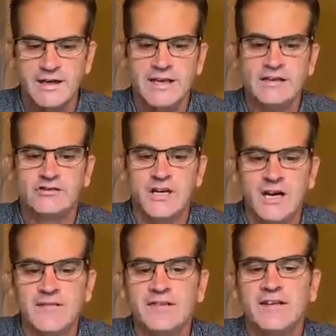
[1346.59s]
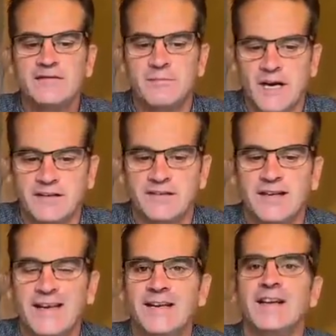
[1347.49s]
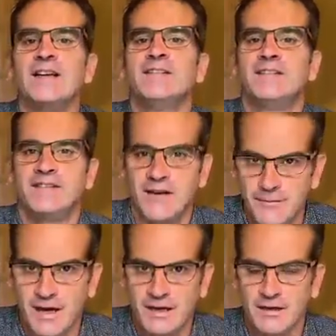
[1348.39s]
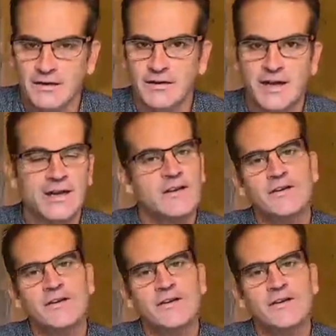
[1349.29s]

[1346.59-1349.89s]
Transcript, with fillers: he drives his bus in summer, okay?